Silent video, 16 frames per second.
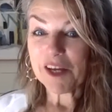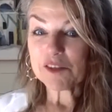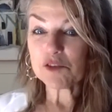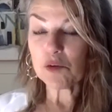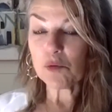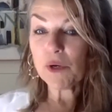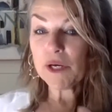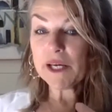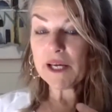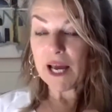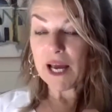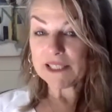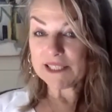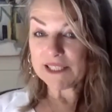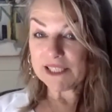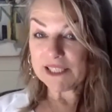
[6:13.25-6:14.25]
The way
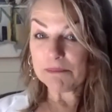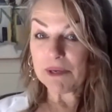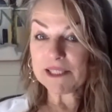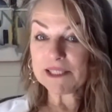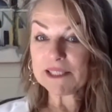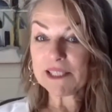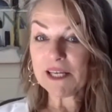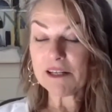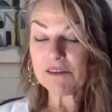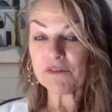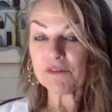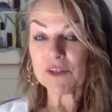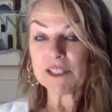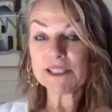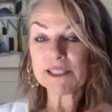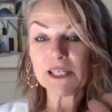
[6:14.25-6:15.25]
I see myself
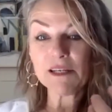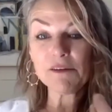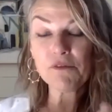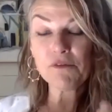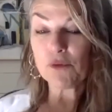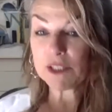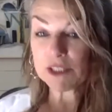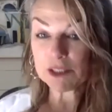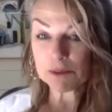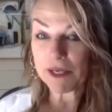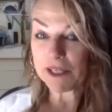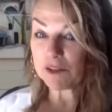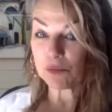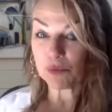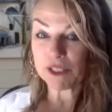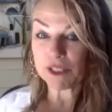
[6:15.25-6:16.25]
is influenced by
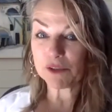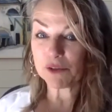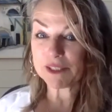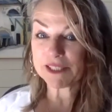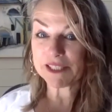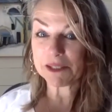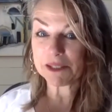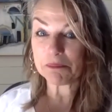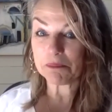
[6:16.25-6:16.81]
the way you see